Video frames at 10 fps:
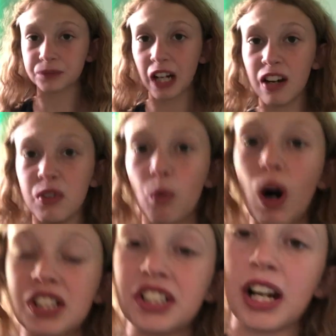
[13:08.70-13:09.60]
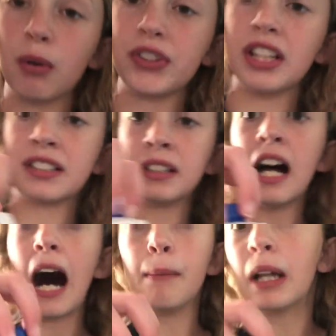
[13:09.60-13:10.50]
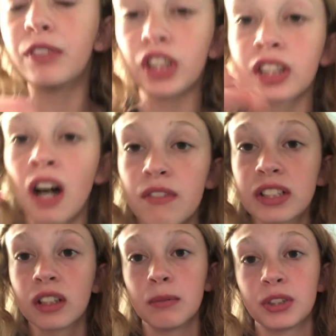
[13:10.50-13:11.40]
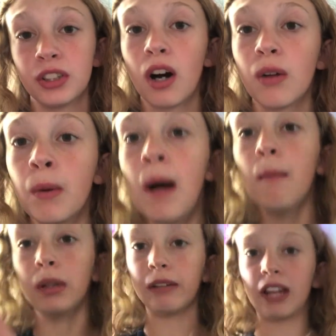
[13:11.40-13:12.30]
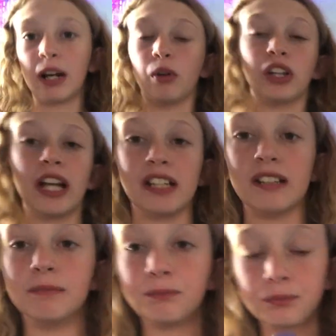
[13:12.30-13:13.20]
I even washed it down with this. I'm not even gonna cut this clip so y'all believe that I really ate it.